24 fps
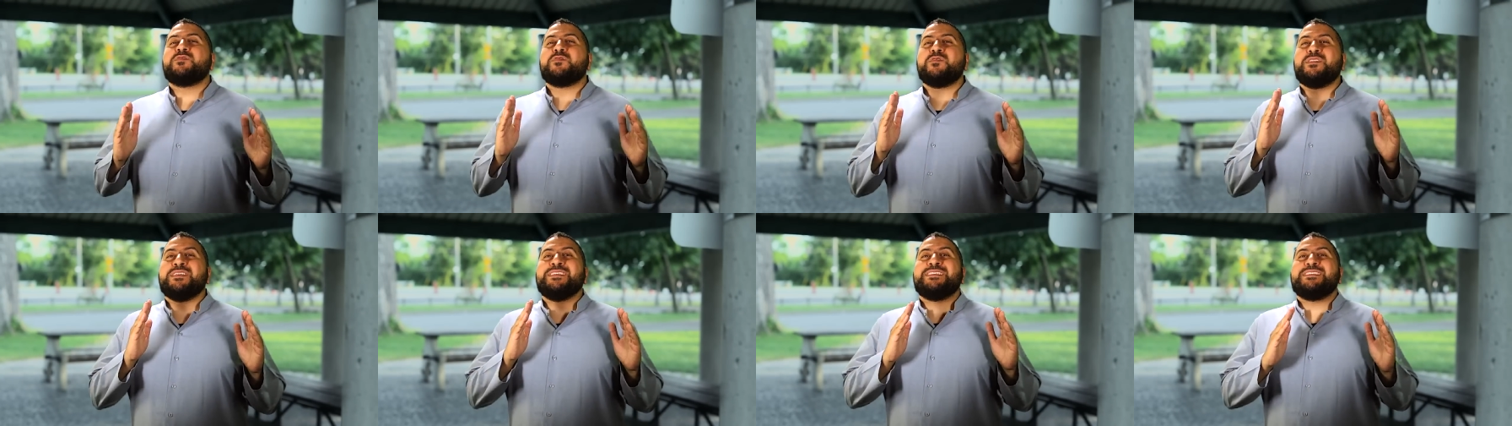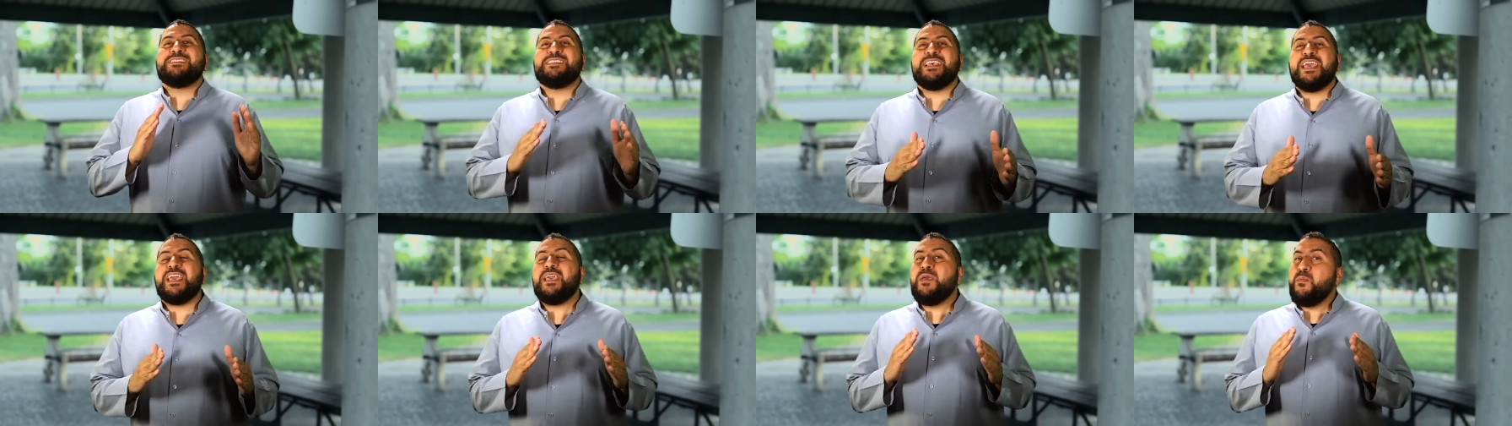so the
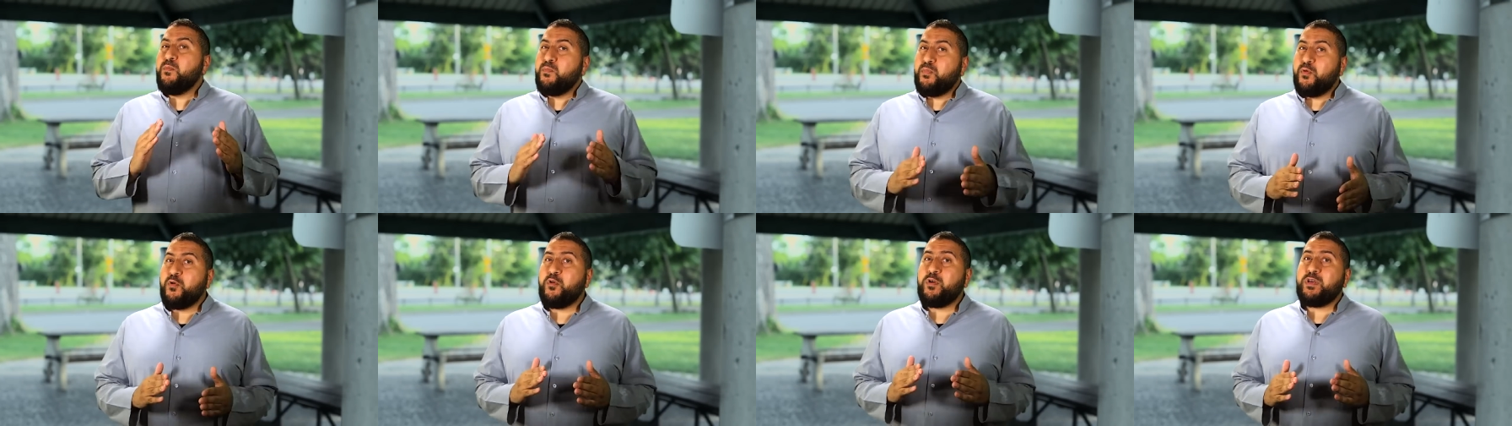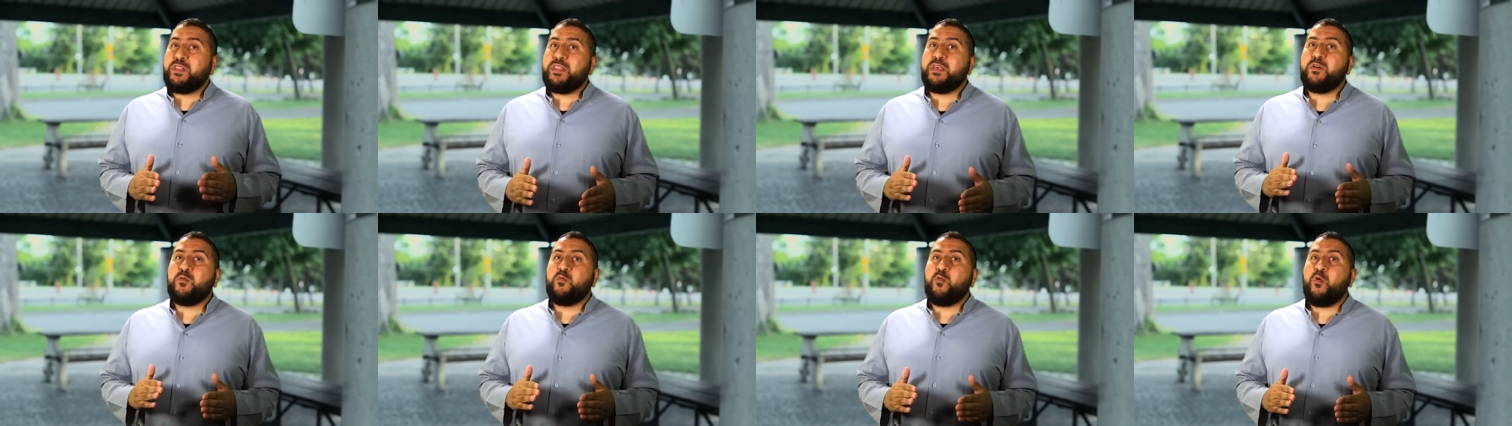same
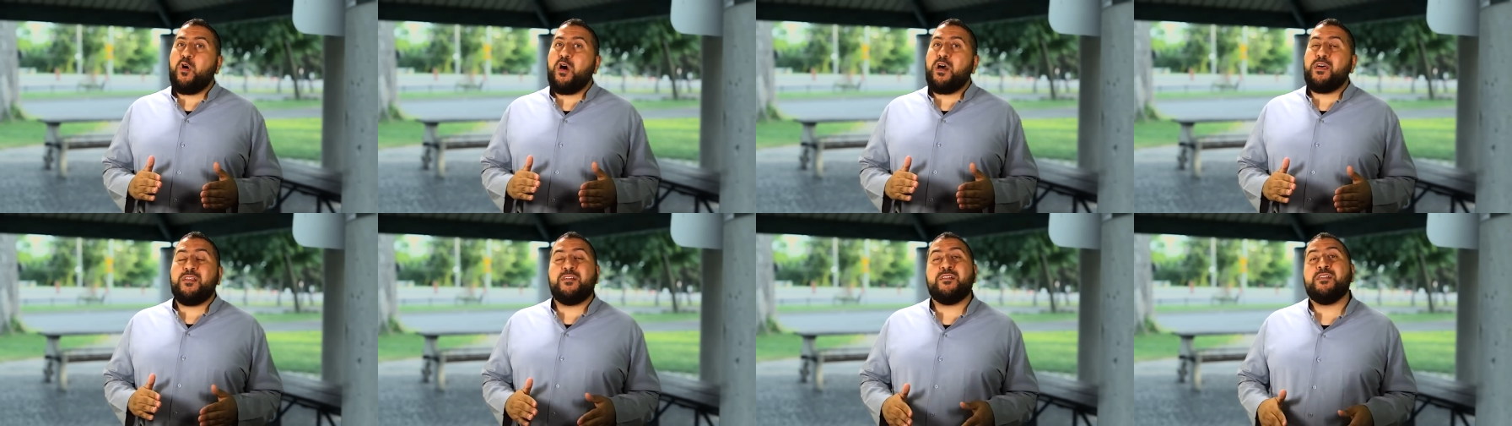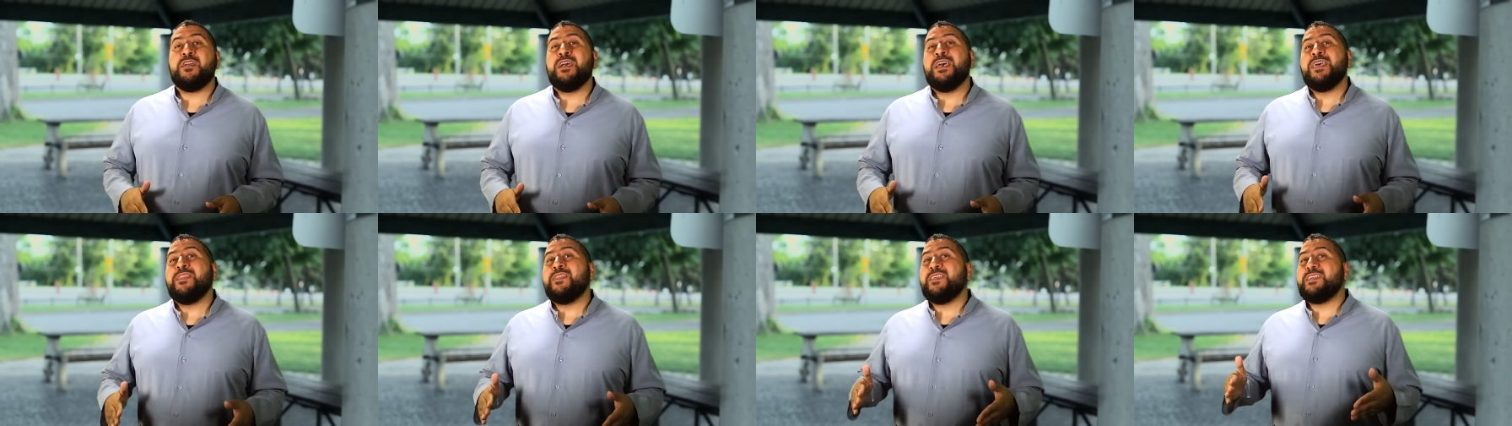boiling water